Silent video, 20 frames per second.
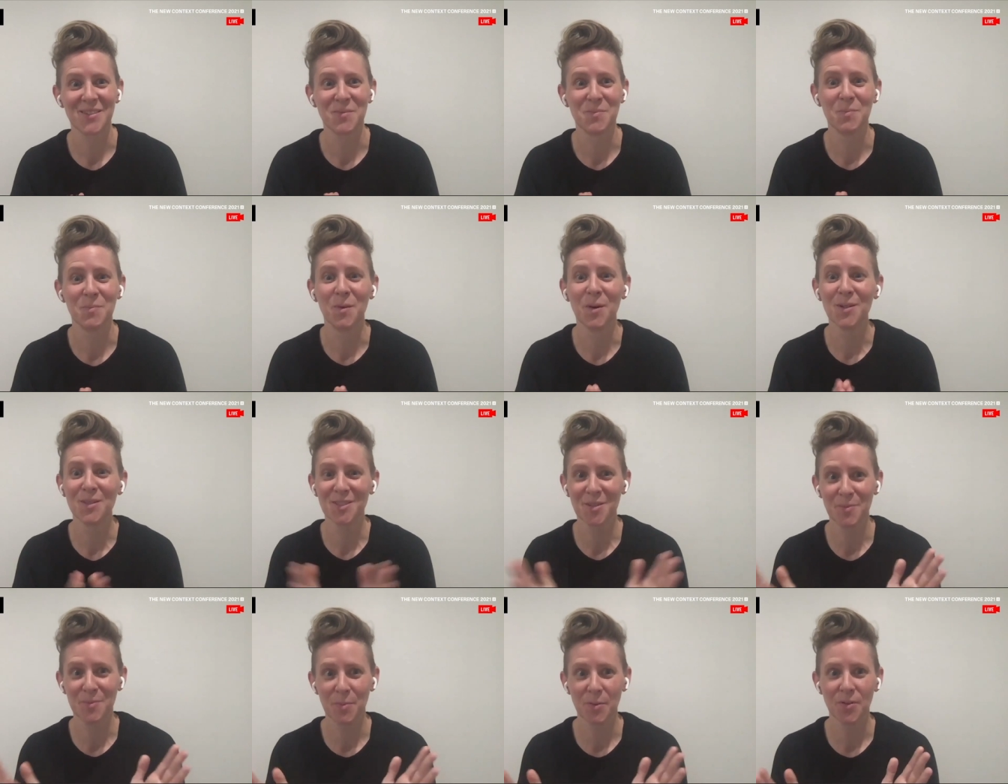there's
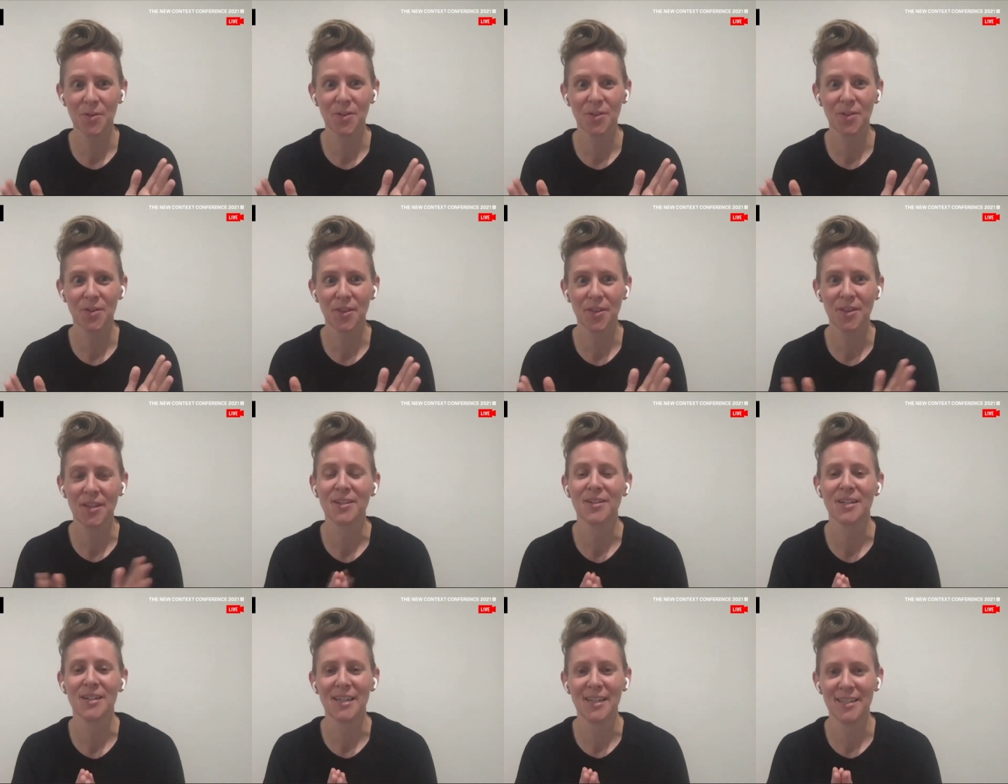multiple
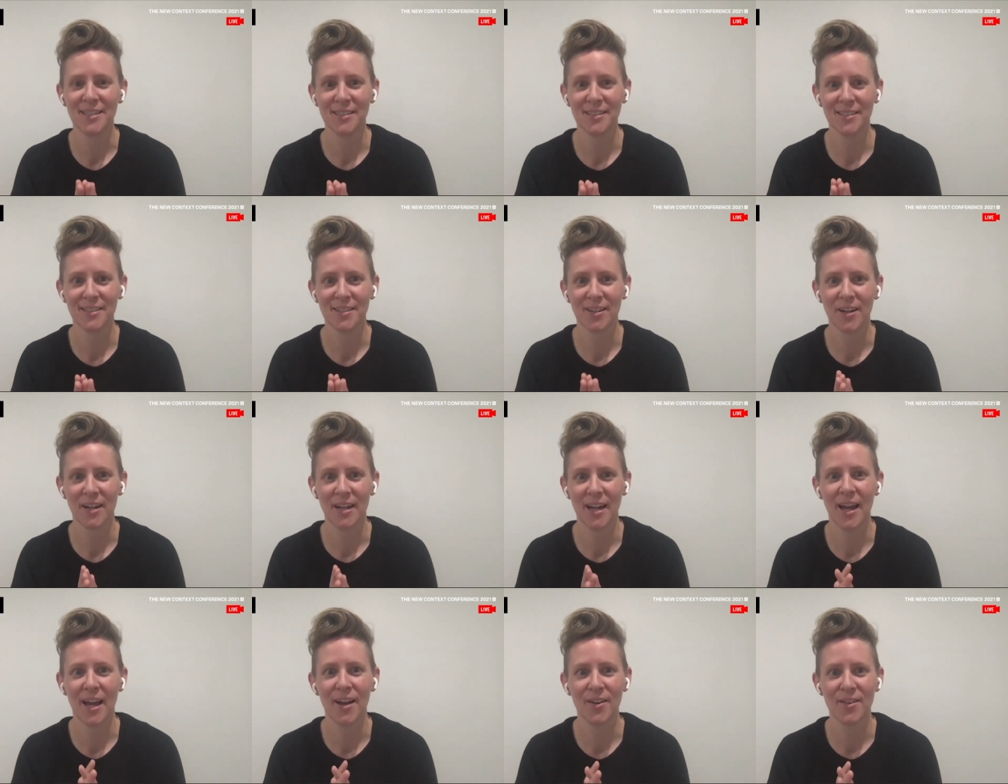theories
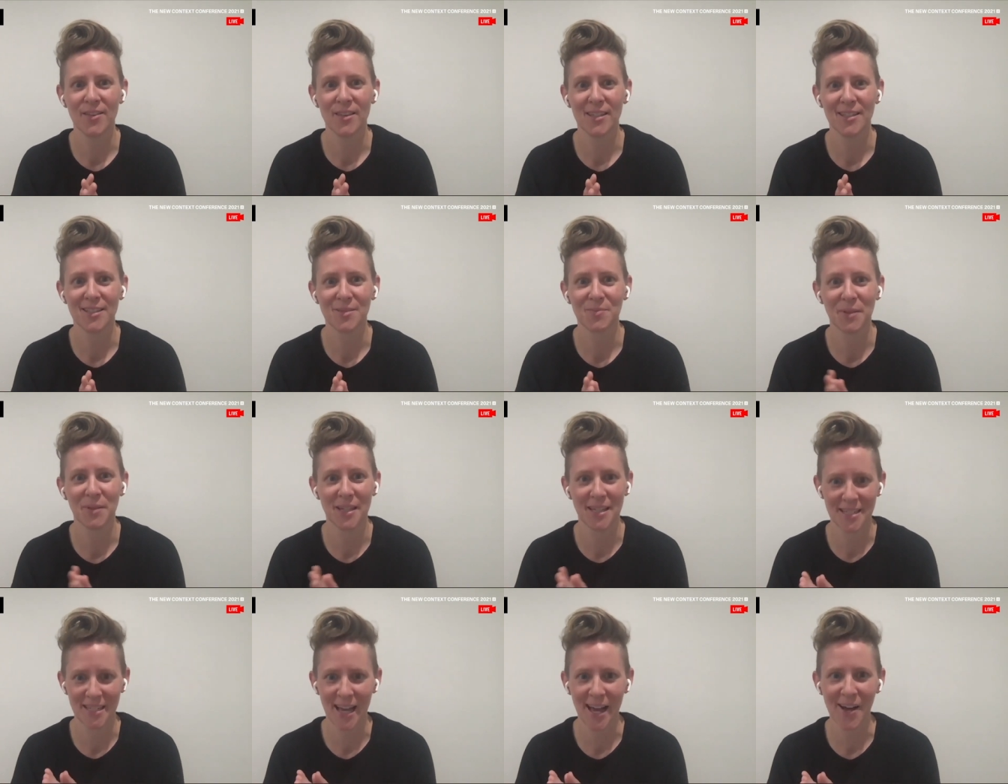on how this
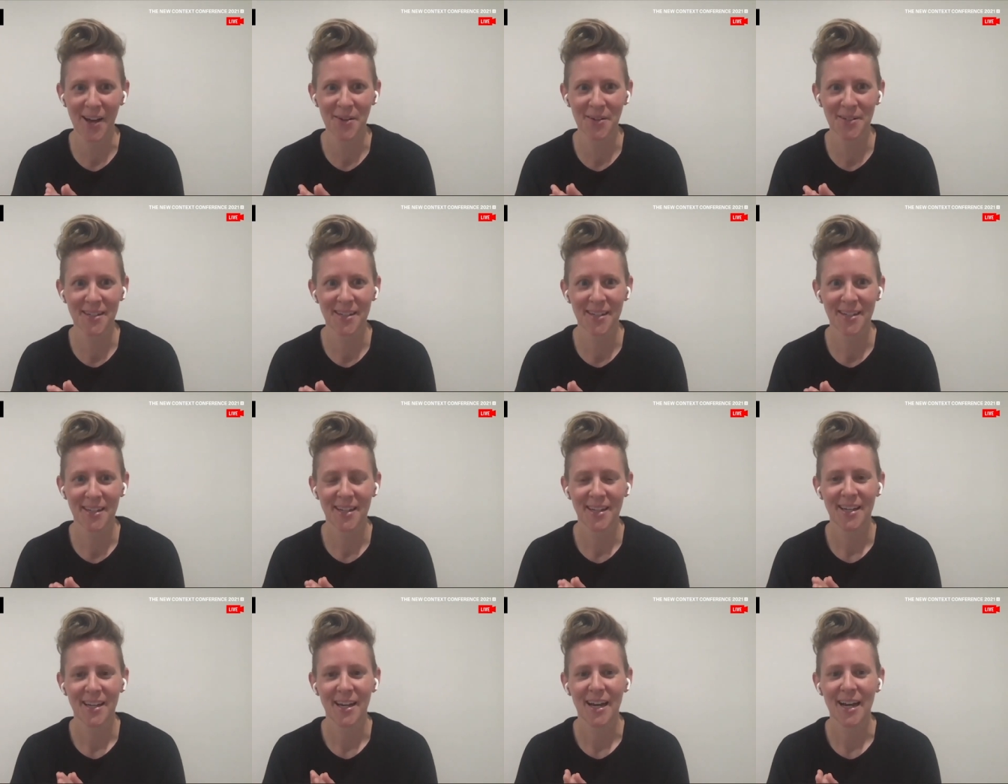plays out.
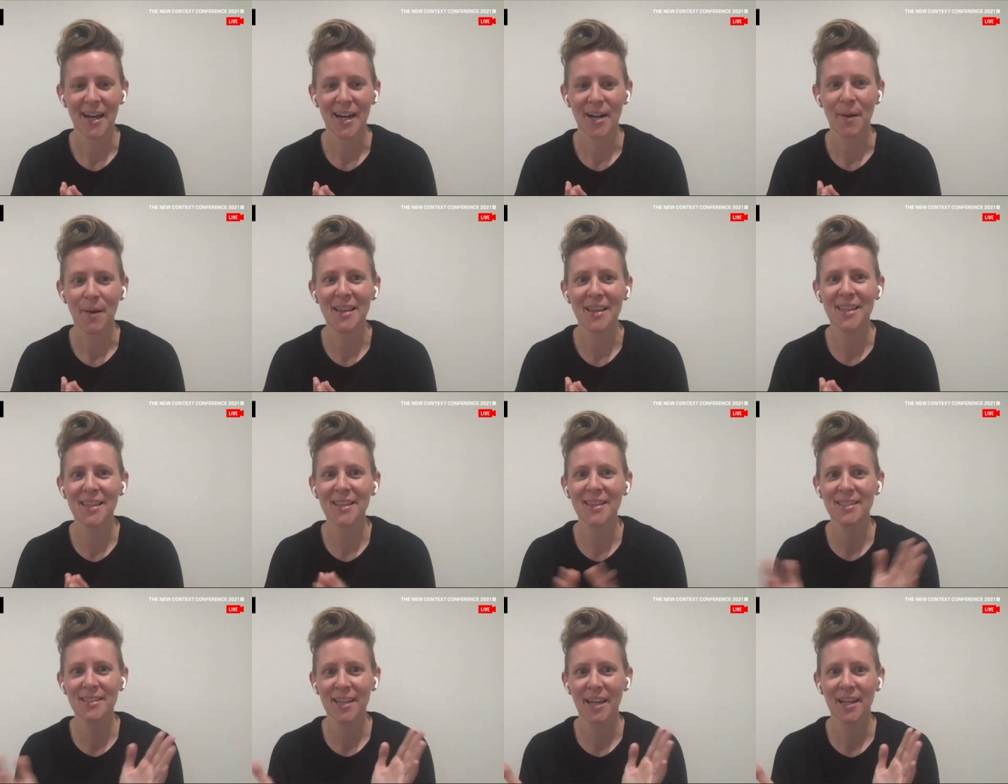I
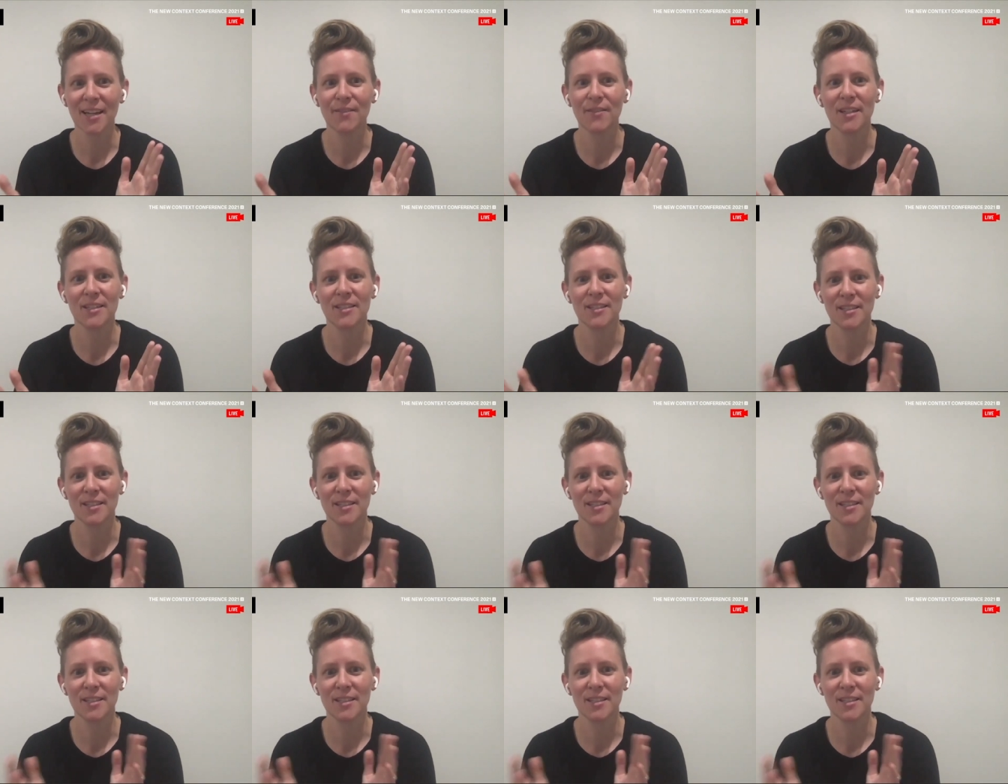think this kind of